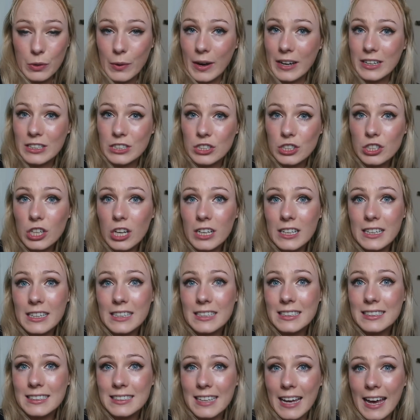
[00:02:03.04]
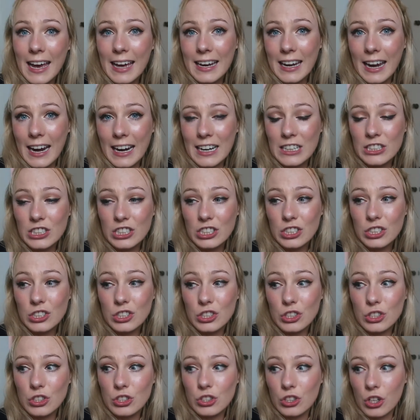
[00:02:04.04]
US, and I
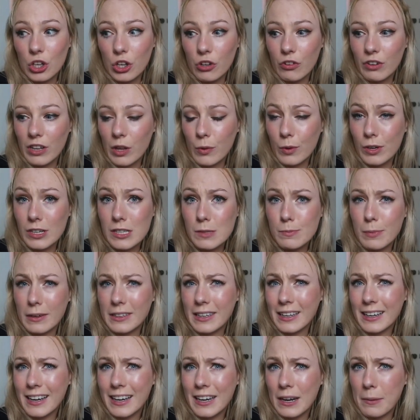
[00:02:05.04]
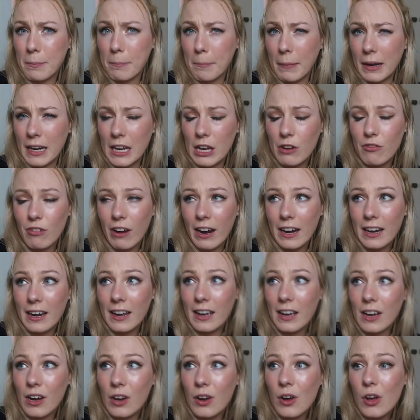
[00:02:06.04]
just don't really want to spend that kind of money right
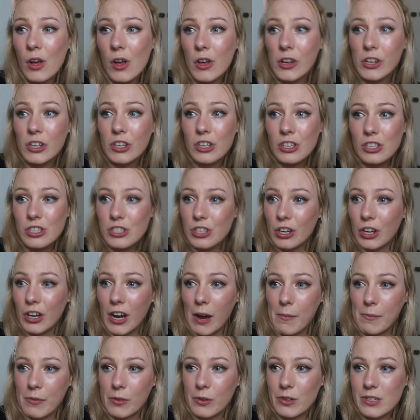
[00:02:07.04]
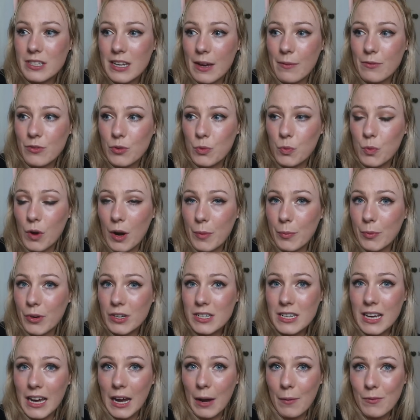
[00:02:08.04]
now. So I'm gonna attempt one
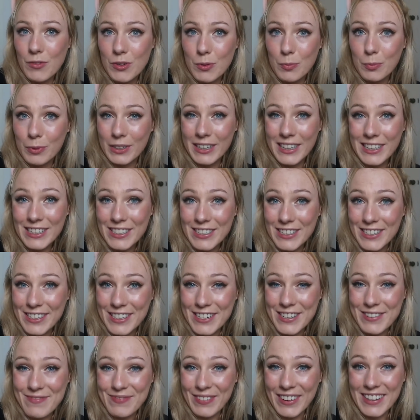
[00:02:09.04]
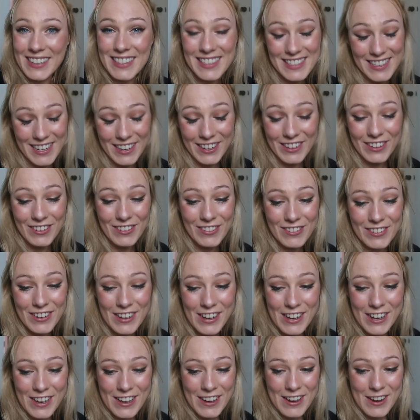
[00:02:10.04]
more time to bleach it myself,
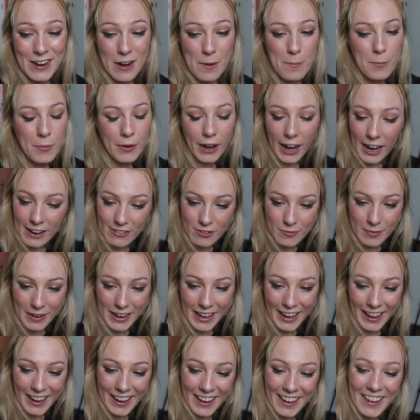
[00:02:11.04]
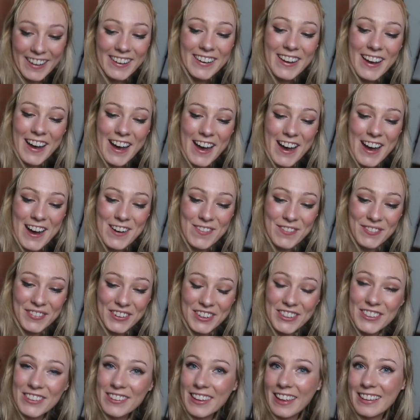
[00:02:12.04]
pray for my hair. I'm
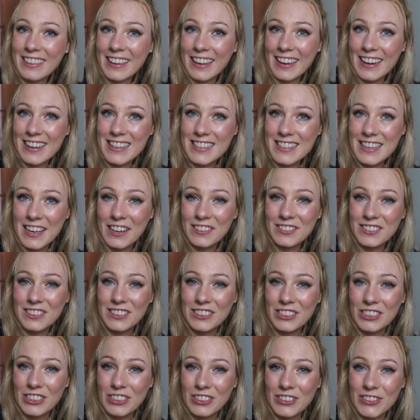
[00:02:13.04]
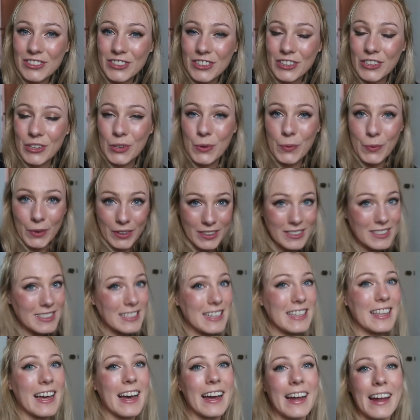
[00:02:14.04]
gonna do that later this afternoon, so you will
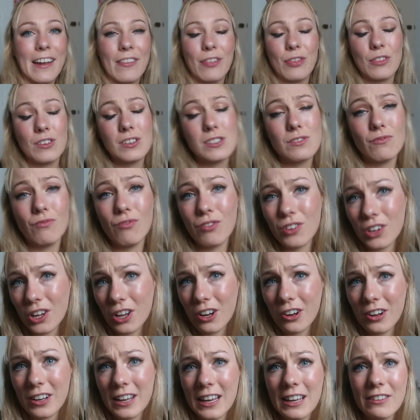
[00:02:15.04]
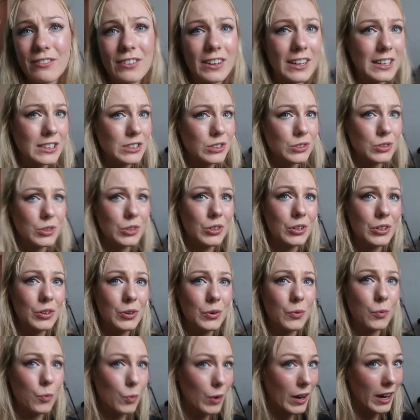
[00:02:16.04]
see that in this vlog if it has
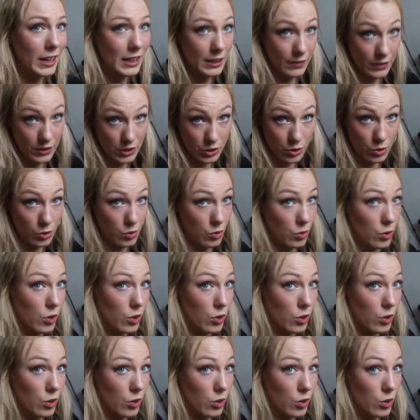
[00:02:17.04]
gone well, if it's gone